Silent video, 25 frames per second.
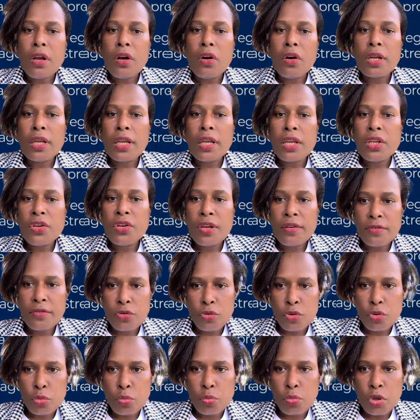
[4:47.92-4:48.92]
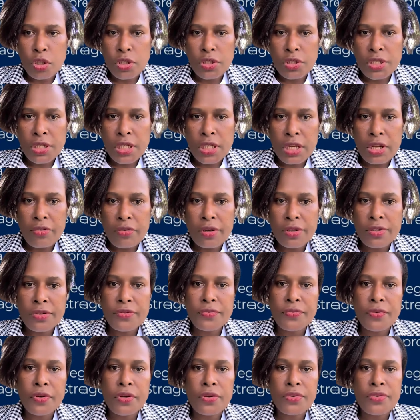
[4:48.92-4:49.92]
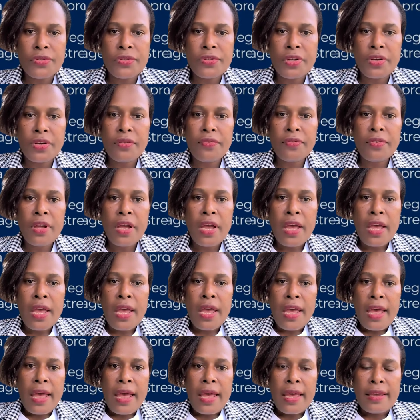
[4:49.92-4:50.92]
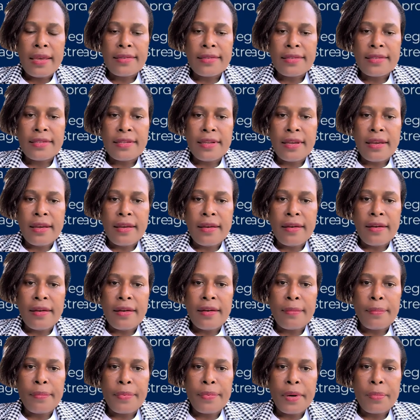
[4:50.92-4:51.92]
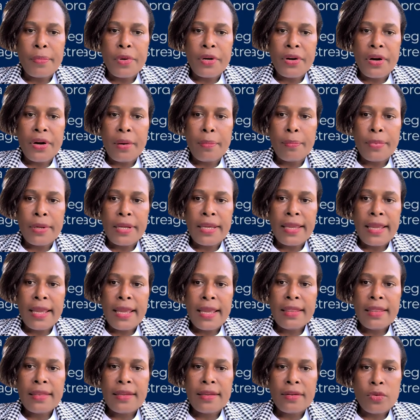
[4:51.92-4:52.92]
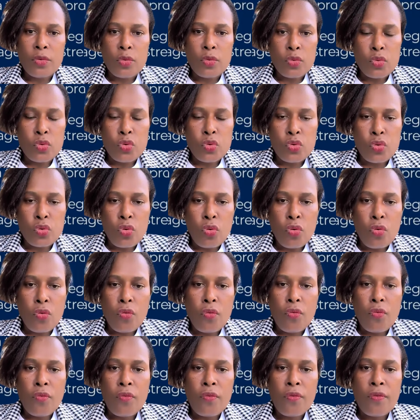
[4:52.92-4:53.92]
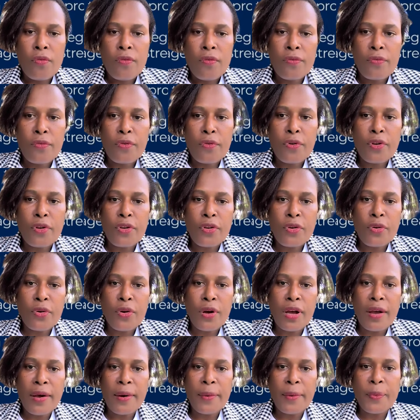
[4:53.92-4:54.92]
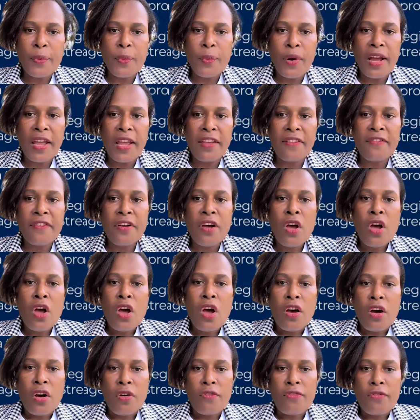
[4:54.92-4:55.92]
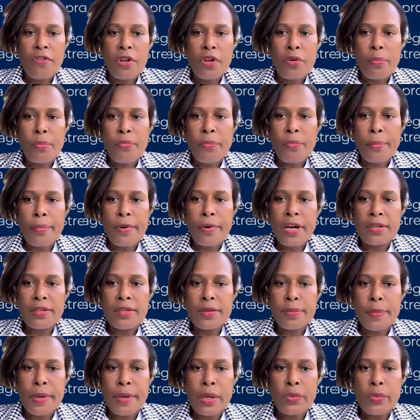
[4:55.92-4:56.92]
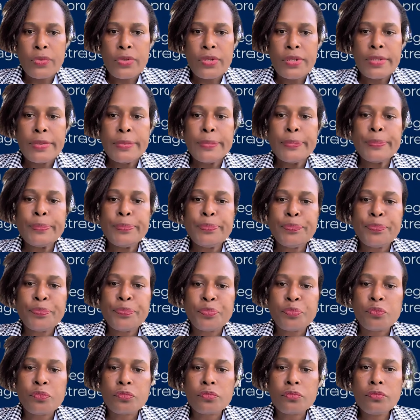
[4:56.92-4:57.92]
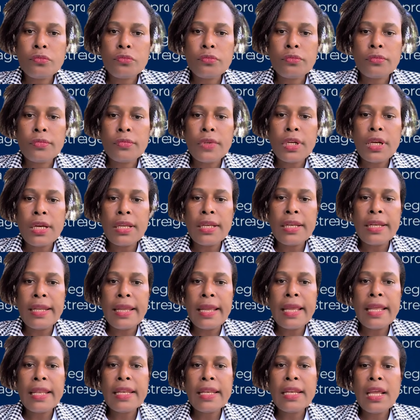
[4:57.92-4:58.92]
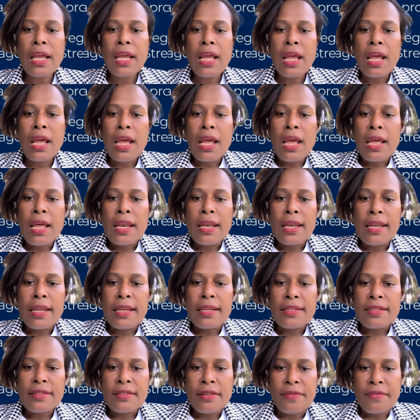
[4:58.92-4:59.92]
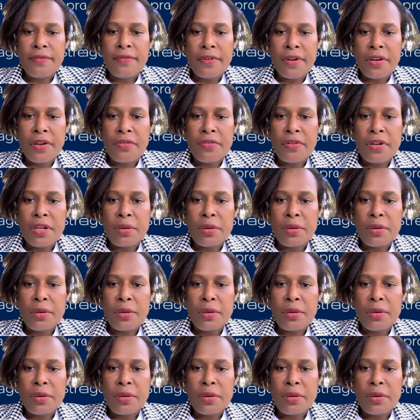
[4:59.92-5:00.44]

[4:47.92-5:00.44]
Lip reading: Okay, you have to do police clearance for yourself as the primary applicant, and also for your wife or for your spouse. Then There's a very